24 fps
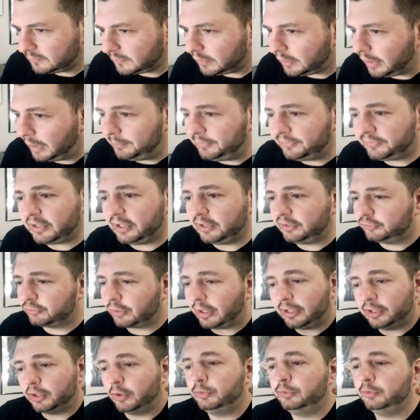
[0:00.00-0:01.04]
I'm just going to try
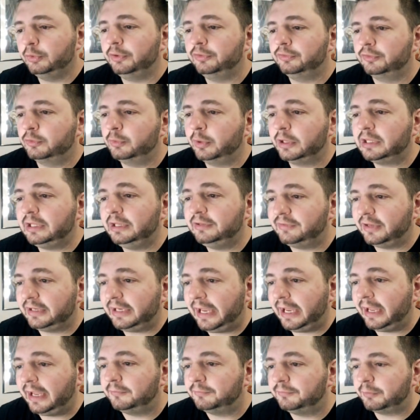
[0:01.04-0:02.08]
to go through as quickly as I
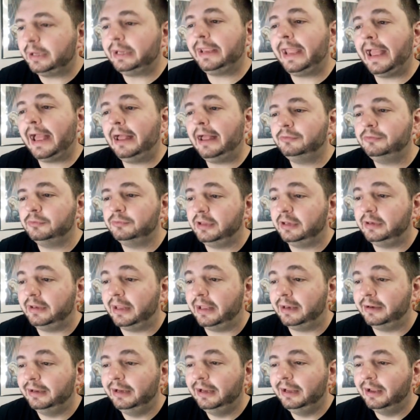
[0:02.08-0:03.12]
can. Frank Castle said
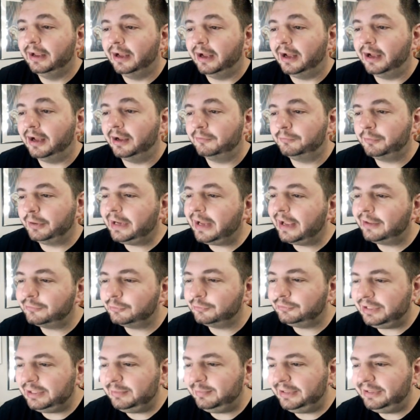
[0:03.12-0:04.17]
that, Frank Castle
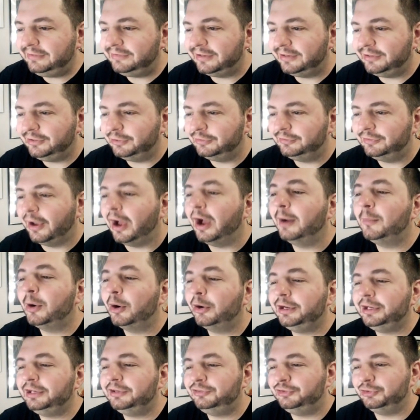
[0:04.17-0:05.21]
TP said, Tom
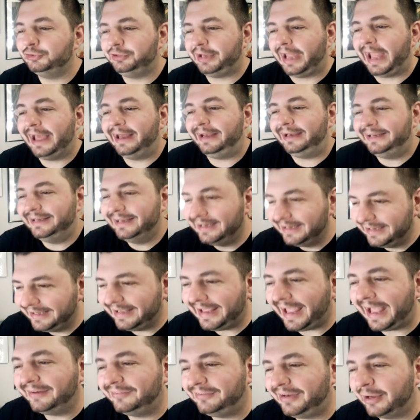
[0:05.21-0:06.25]
Hardy is your daddy,
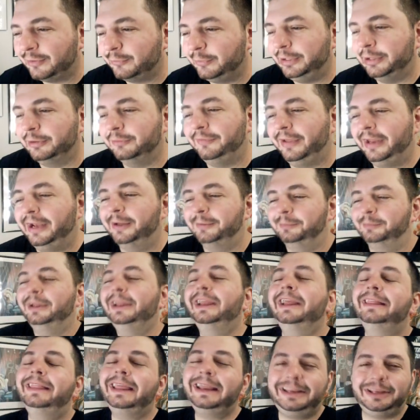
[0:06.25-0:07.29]
hashtag we are Venom.
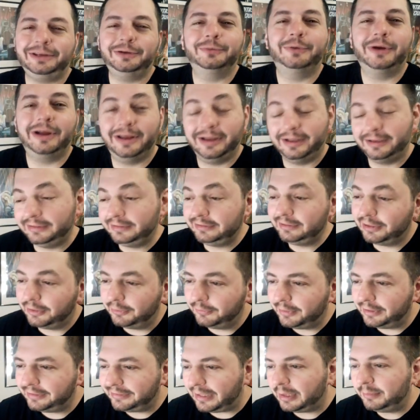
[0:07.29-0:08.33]
Thank you. You know
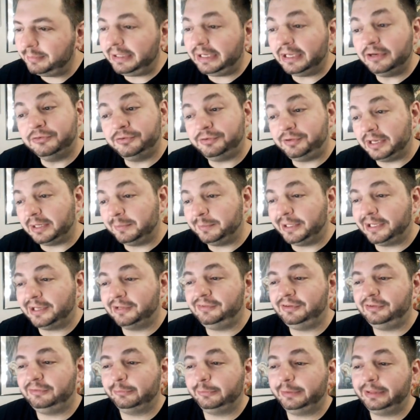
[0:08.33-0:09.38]
what? That'd be interesting because
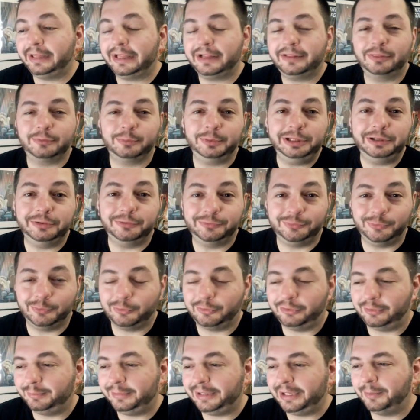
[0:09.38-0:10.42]
he's only like 3 years older
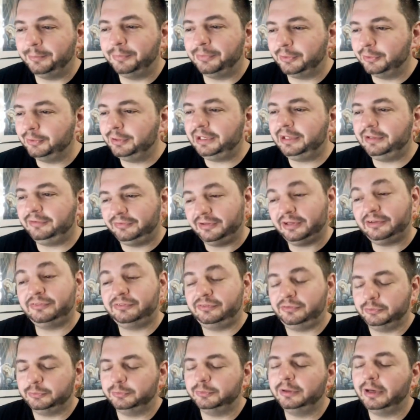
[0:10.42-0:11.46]
than me. I'm 36
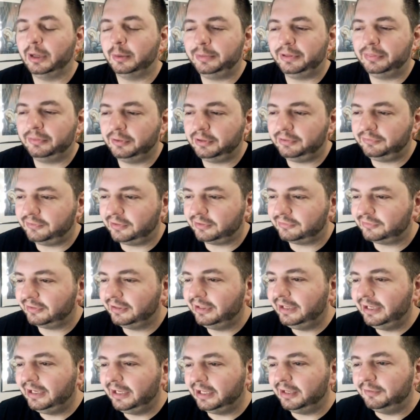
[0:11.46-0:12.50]
soon. I'll be 36
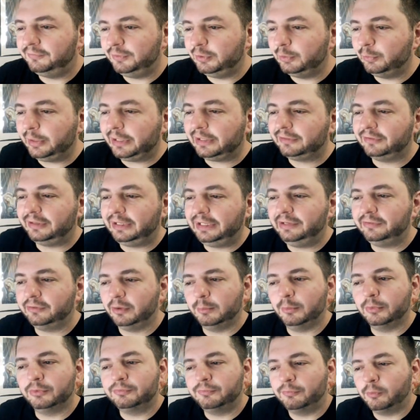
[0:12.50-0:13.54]
in a few weeks and he's
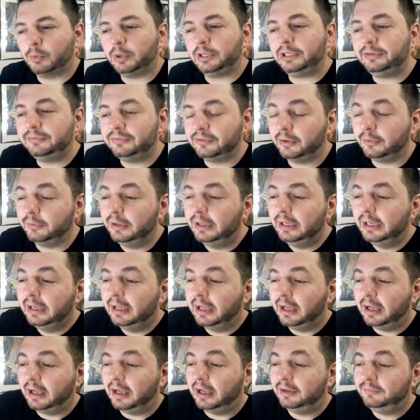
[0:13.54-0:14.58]
almost 40. So
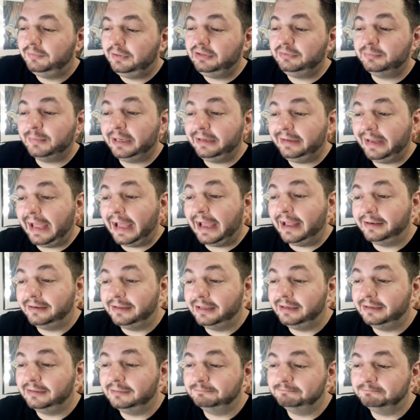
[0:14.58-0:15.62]
if he's my dad,
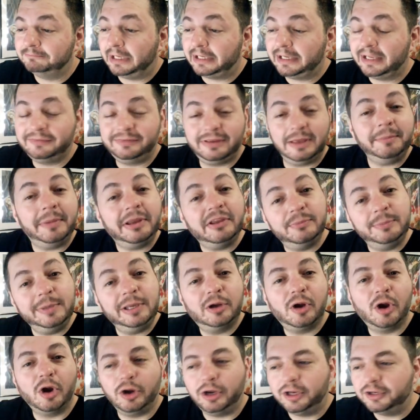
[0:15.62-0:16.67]
then I guess that makes me
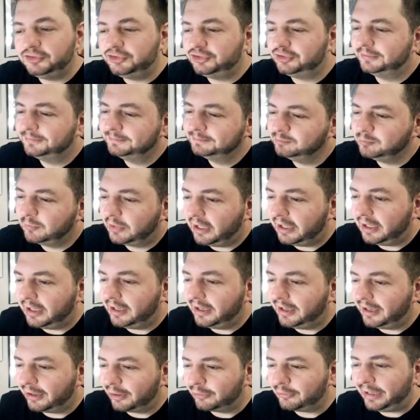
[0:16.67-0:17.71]
Carnage.
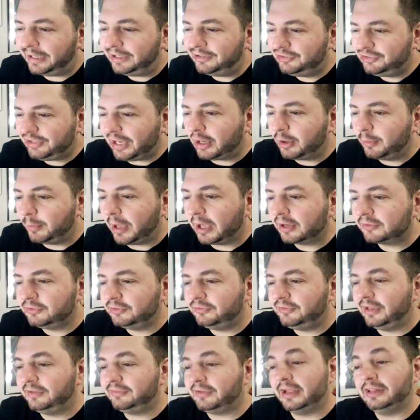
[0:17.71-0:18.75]
All right, Shadowboxer
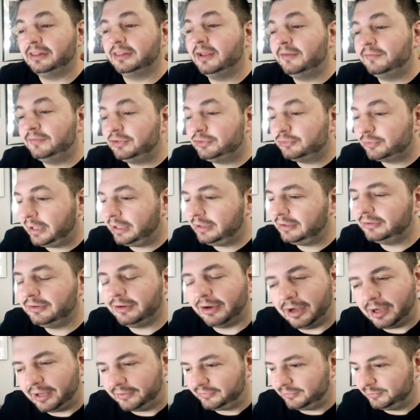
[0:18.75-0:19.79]
says, I love the trailer.
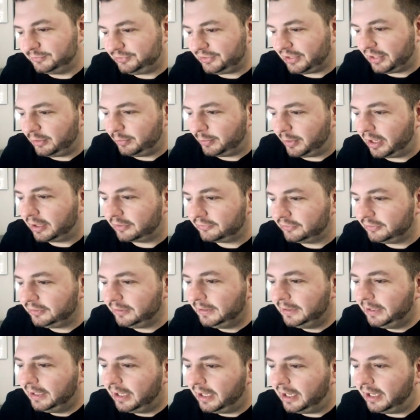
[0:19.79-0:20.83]
Awesome, Shadowboxer.
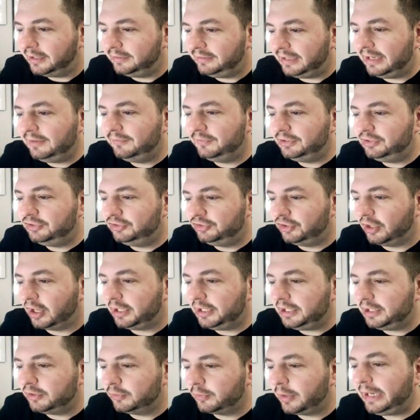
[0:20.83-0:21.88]
David
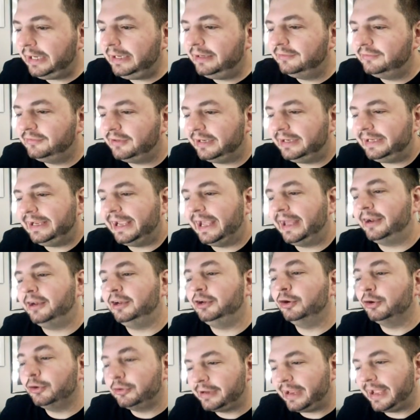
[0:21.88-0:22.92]
Johnny Crane said he had a
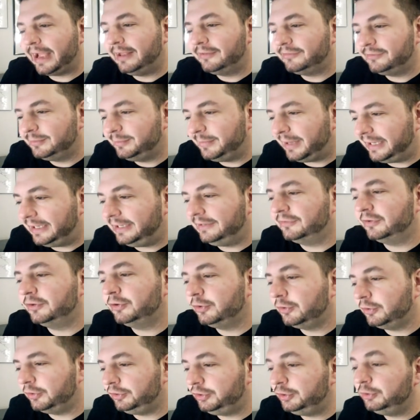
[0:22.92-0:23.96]
nerdgasm, and he's
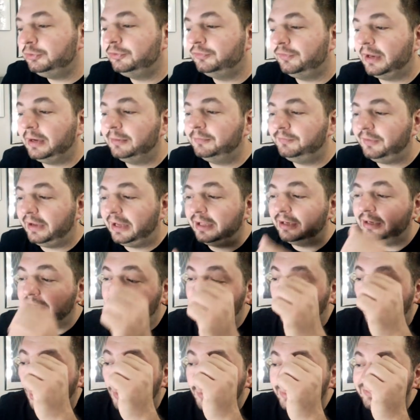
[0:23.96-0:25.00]
a huge Venom fan
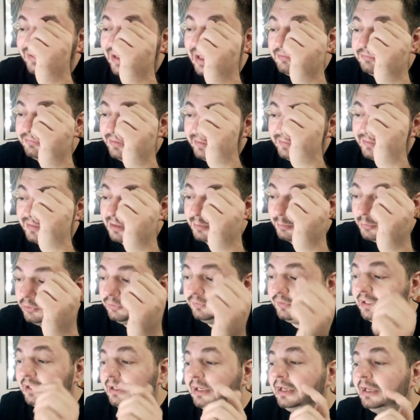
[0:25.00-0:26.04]
and always had faith in the
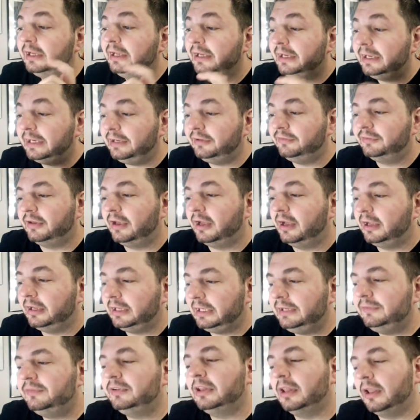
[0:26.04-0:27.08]
movie. He's
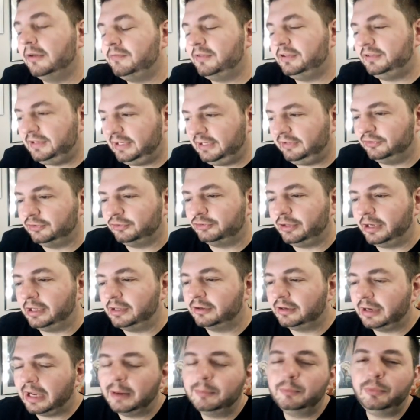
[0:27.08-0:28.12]
even loved the teaser
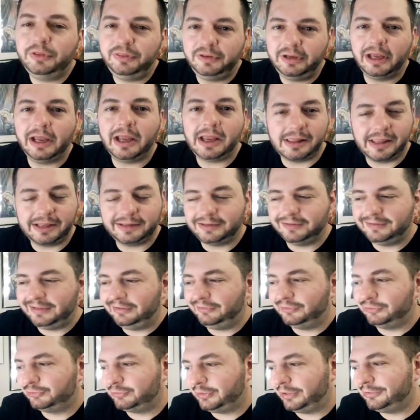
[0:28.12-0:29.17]
trailer. I'm with you. I like the
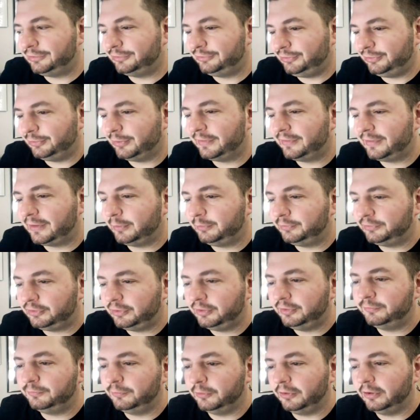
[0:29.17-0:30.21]
teaser trailer, too. I thought it was
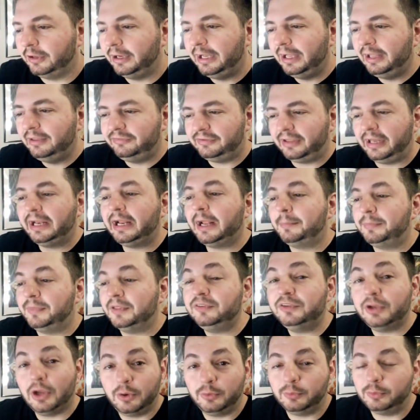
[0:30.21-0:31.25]
good for setting up the
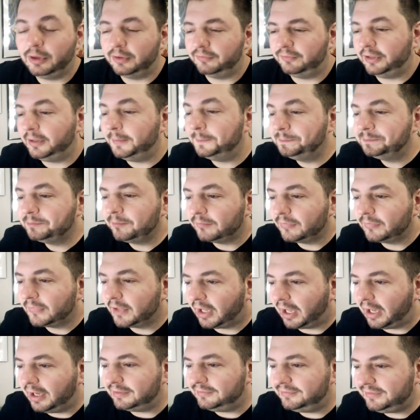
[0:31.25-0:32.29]
tone of it.
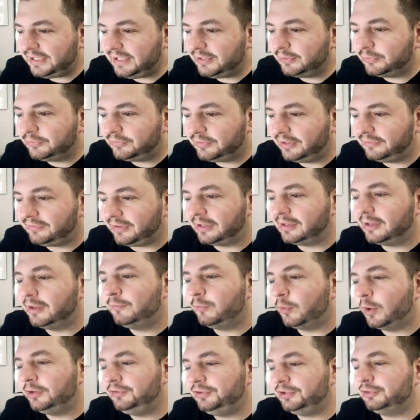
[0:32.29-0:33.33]
Teal says, I love
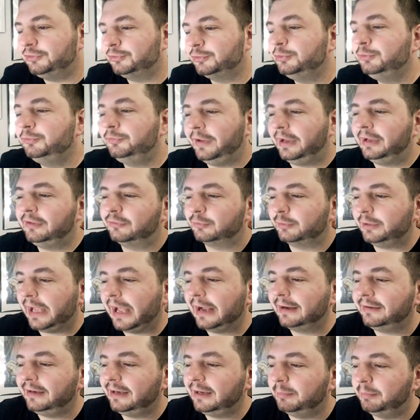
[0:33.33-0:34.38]
watching true fans
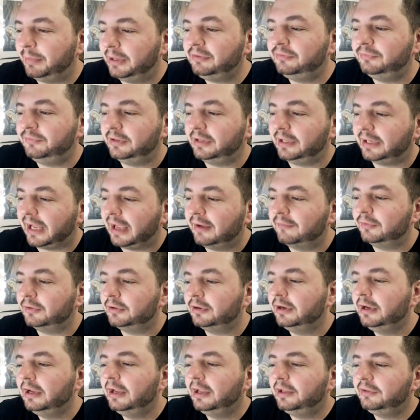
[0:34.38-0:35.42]
reacting. Best feeling
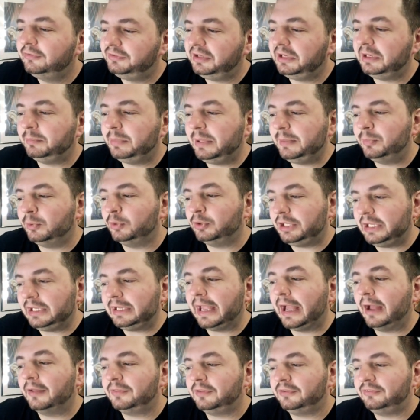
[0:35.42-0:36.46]
ever, seeing people geek
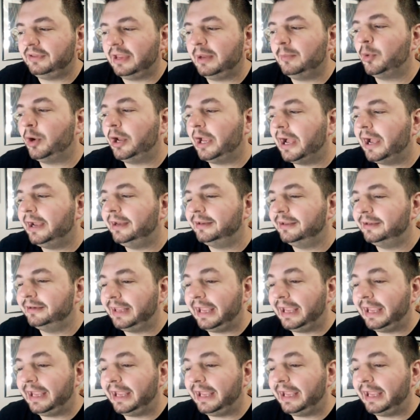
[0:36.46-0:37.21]
out the same way I did.